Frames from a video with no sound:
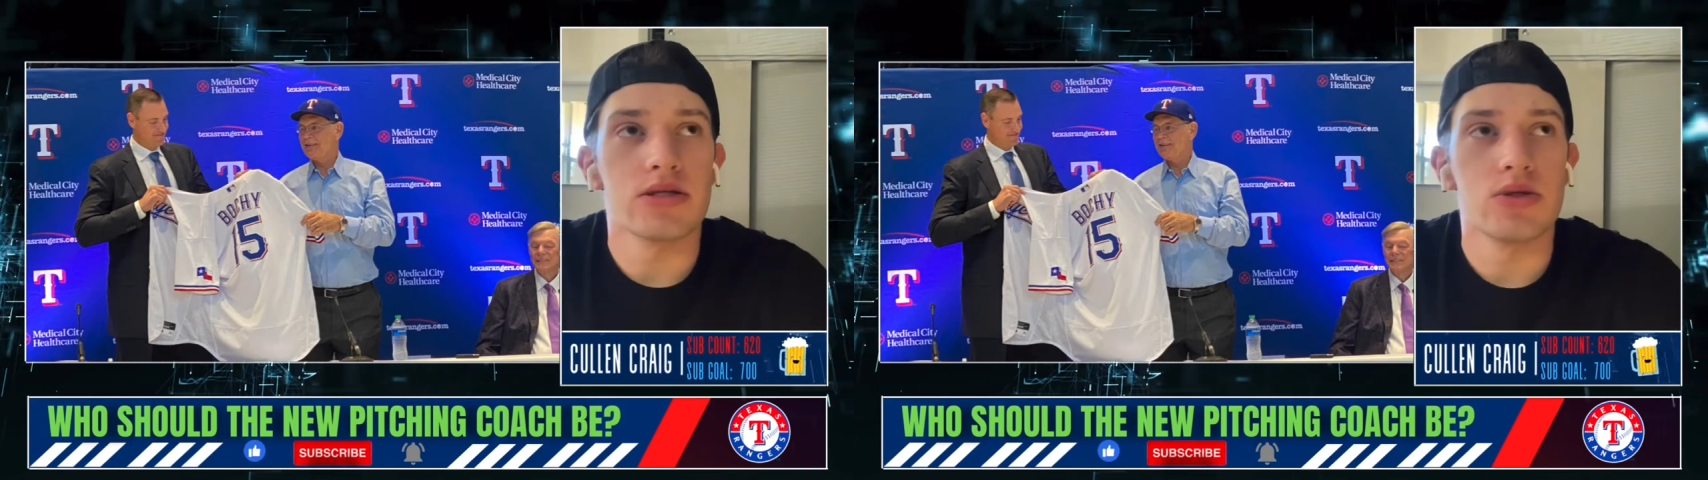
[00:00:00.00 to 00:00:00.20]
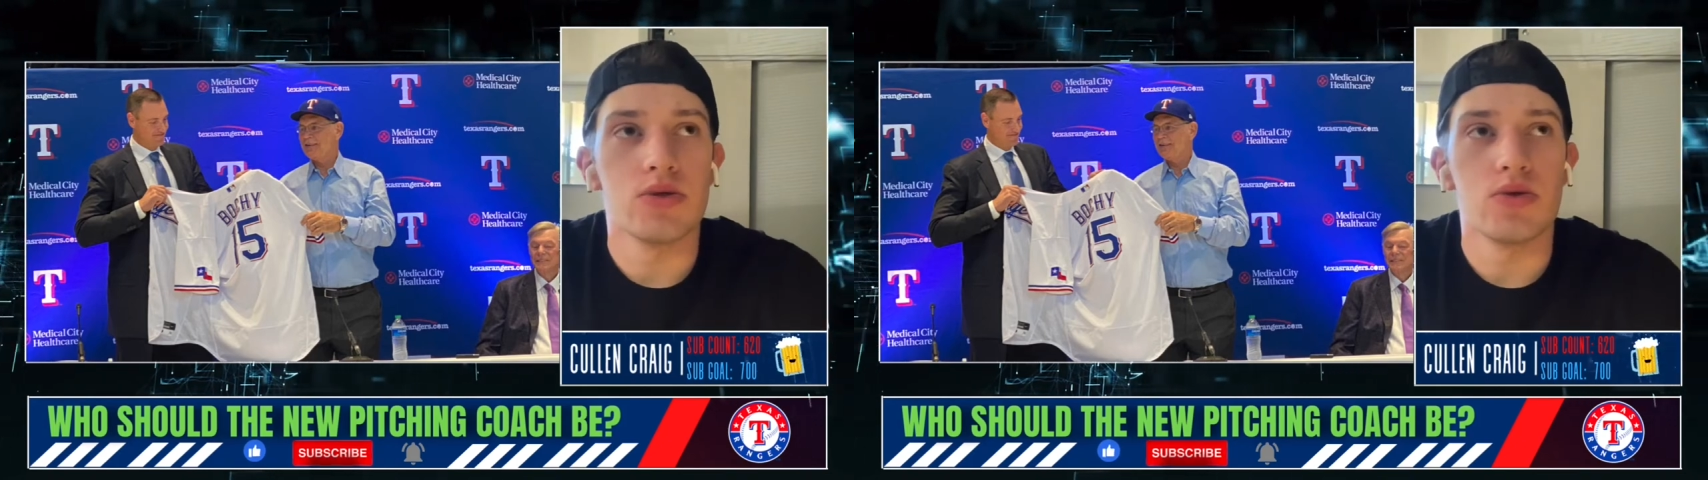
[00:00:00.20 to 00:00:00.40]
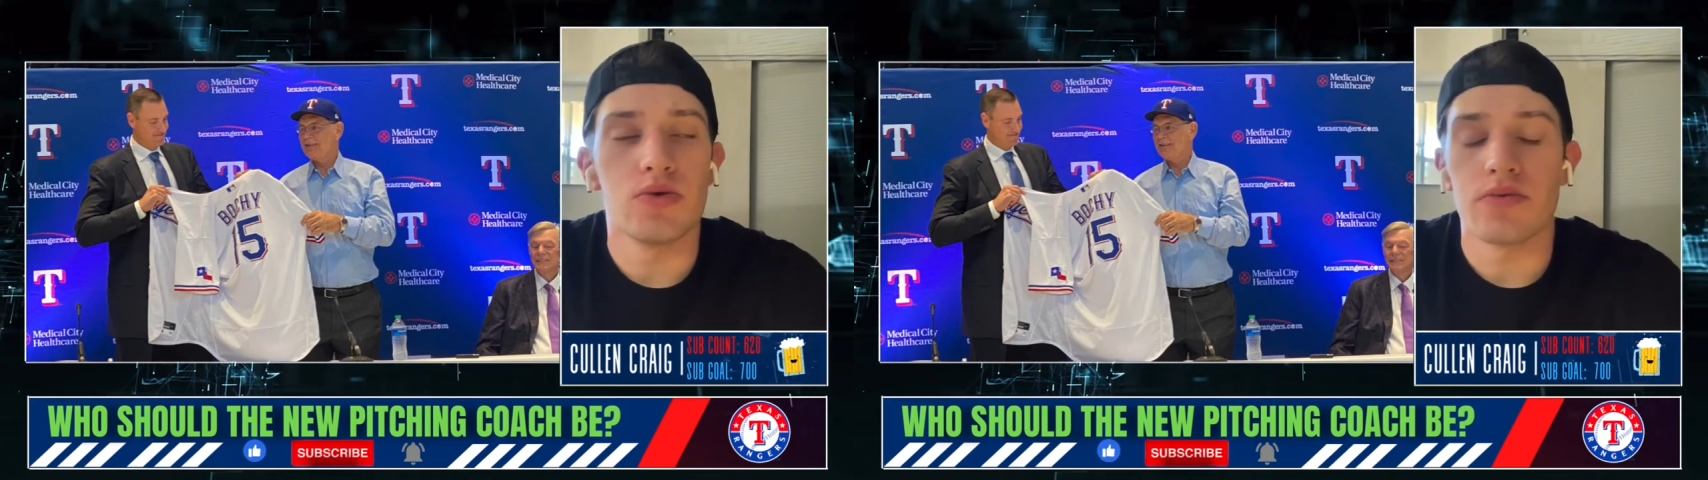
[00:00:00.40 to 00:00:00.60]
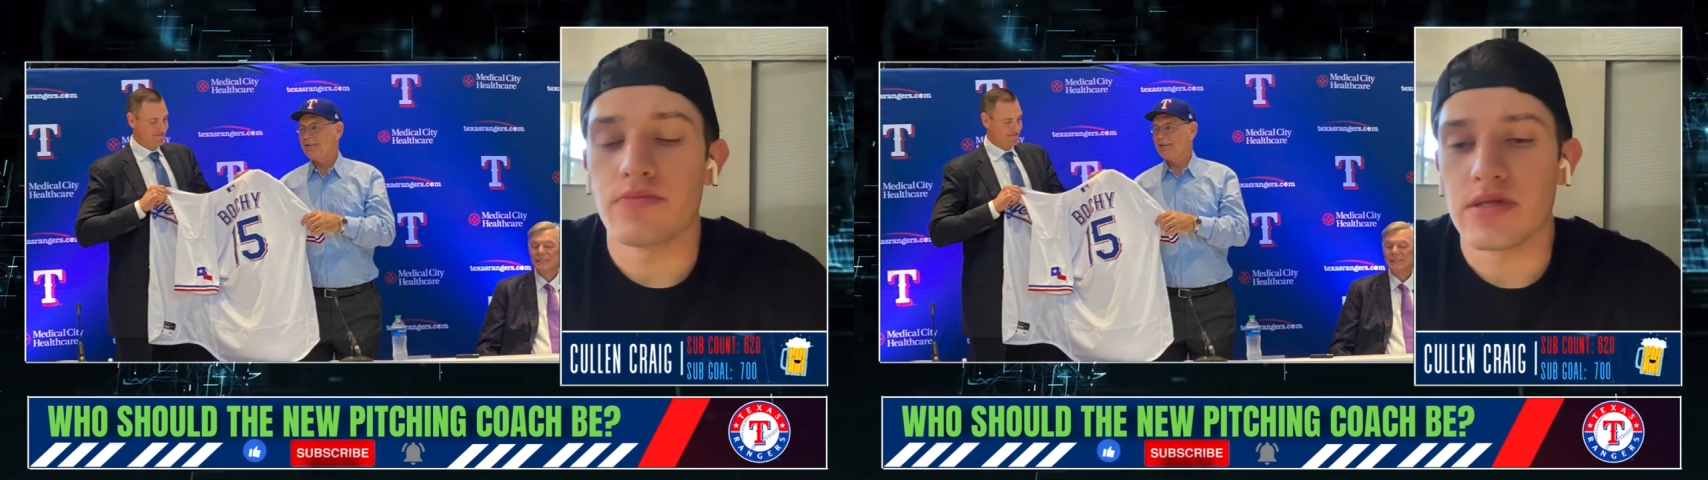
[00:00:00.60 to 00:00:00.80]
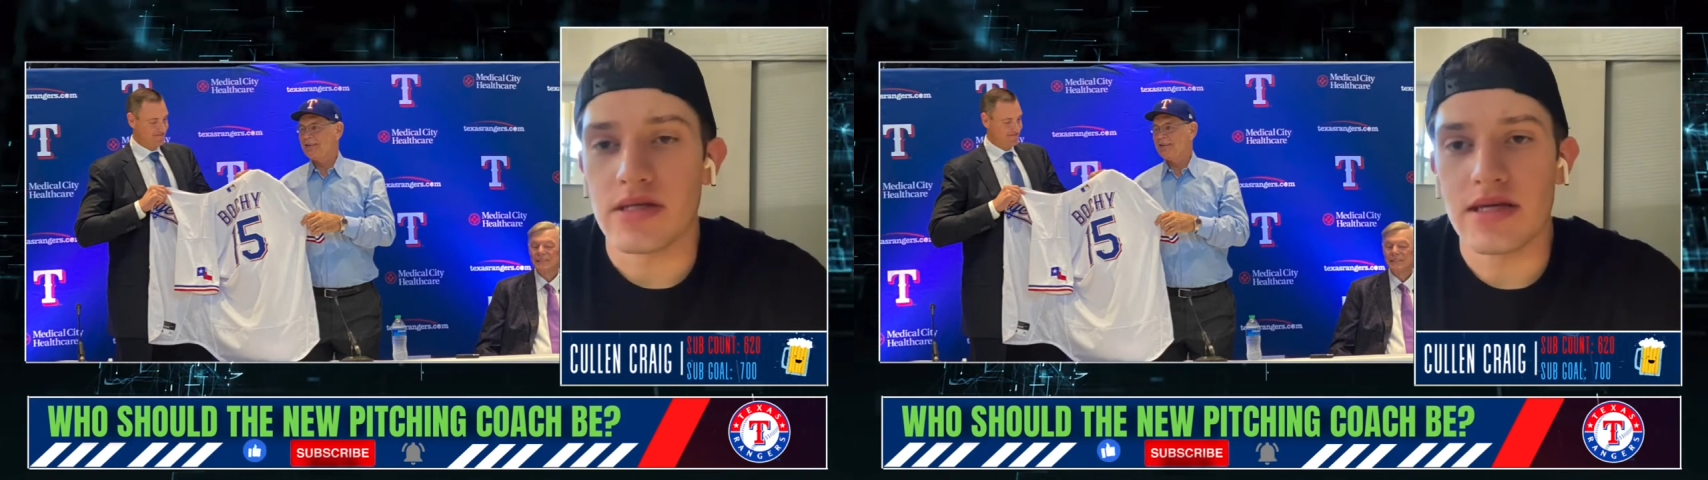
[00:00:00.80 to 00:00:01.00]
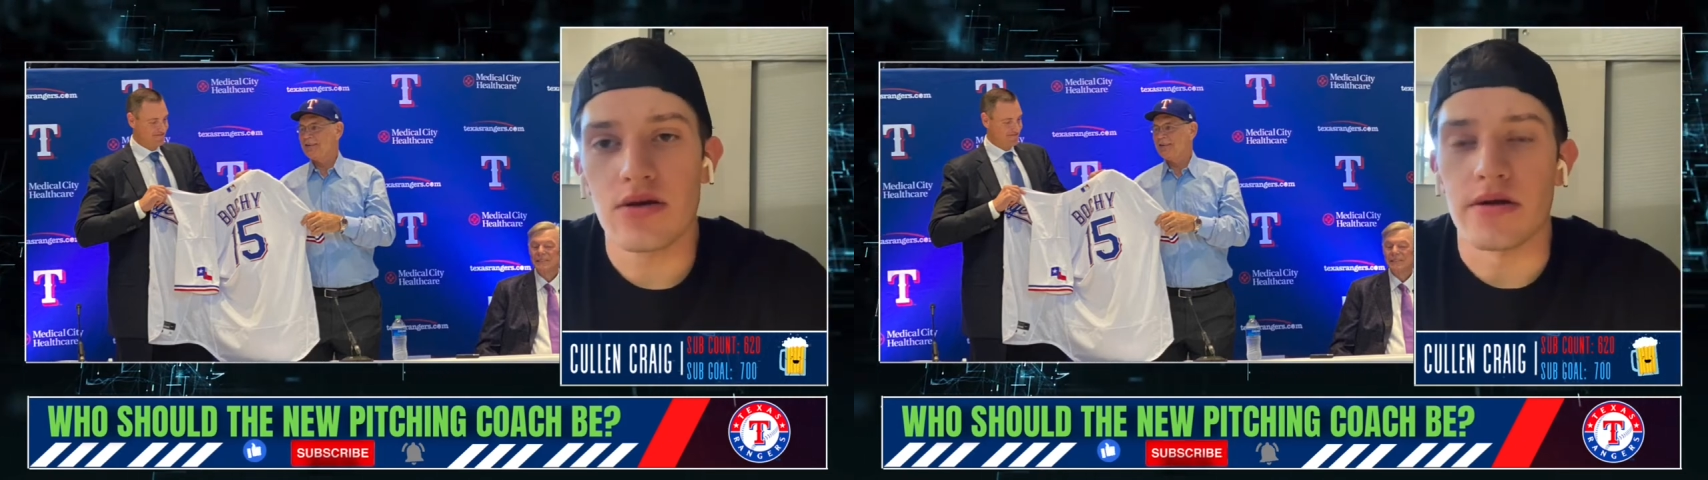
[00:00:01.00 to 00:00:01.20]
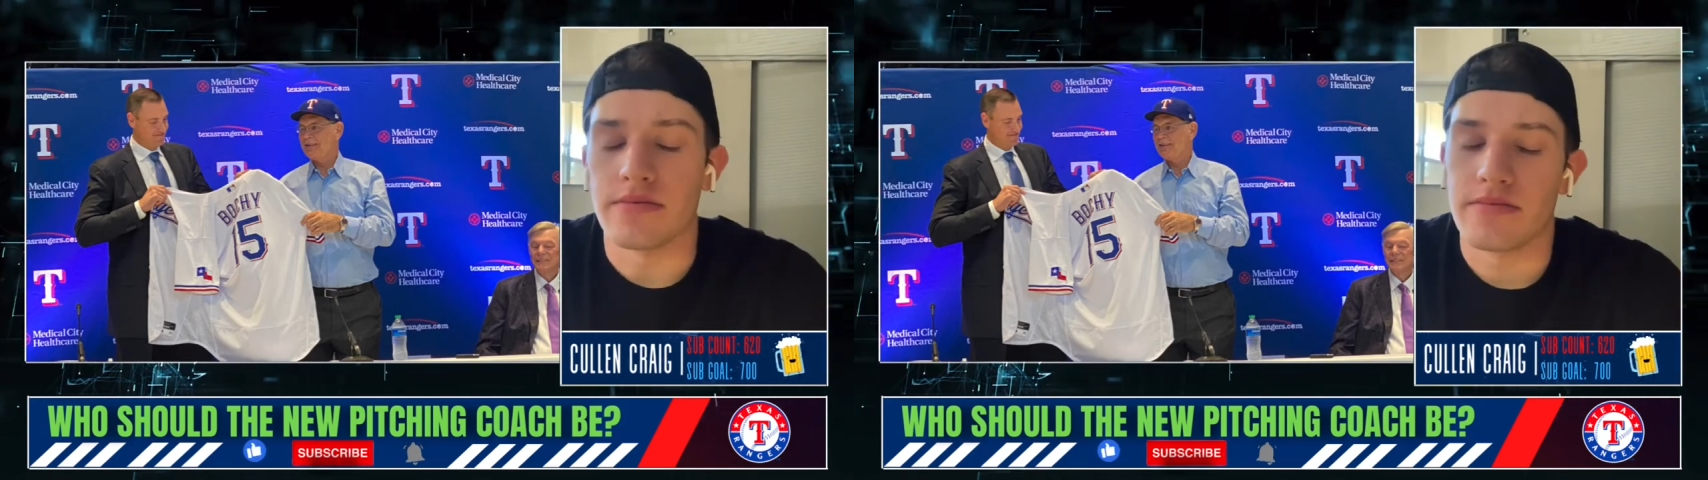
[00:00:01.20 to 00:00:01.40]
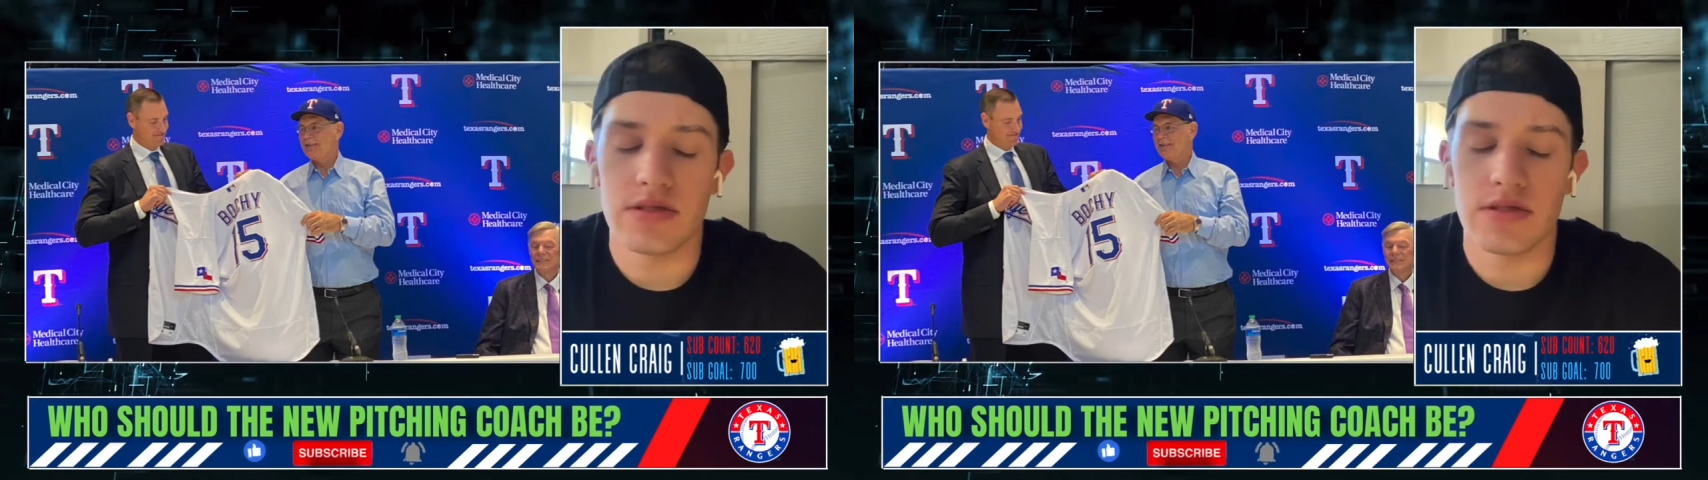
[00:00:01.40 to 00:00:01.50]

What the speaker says: to hear it.